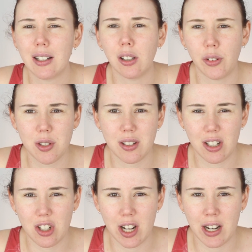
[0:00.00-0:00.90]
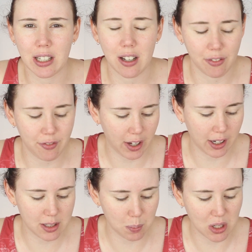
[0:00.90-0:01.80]
hallucinogenic
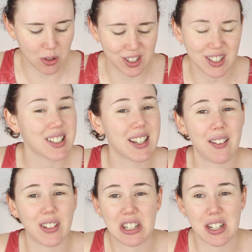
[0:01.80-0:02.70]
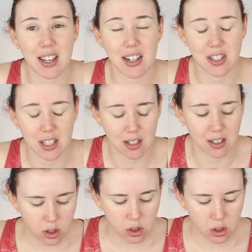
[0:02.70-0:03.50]
effects because it doesn't have any THC in it.